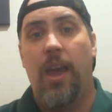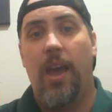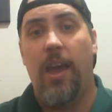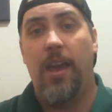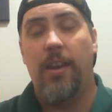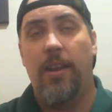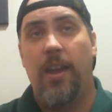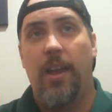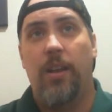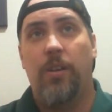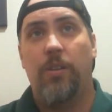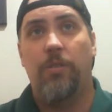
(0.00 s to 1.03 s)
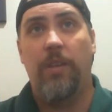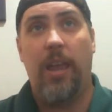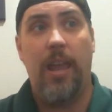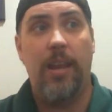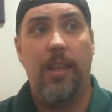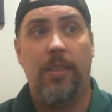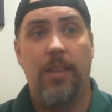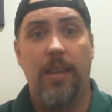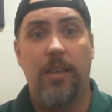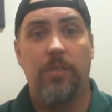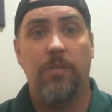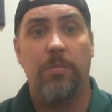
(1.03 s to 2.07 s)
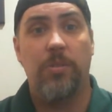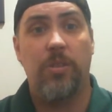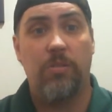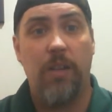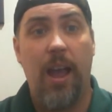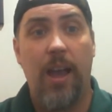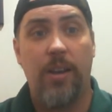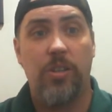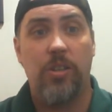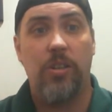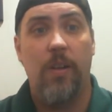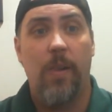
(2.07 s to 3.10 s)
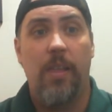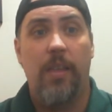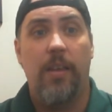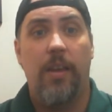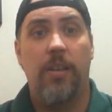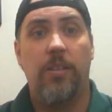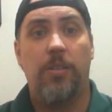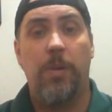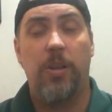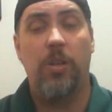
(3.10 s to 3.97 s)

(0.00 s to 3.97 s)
and creating things from scratch, especially